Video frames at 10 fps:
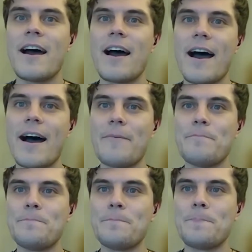
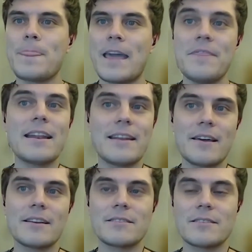And then
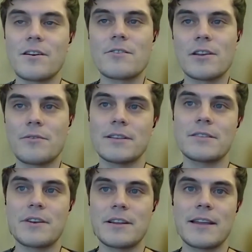in that scenario,
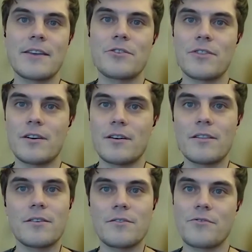is there any danger that
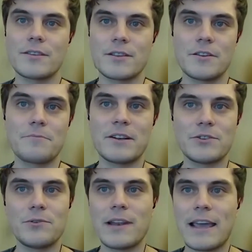other countries could be
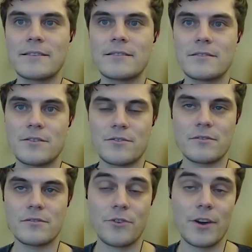too late to
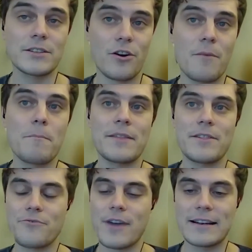try to combat
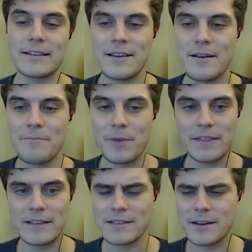the threat
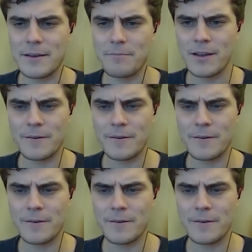by this time?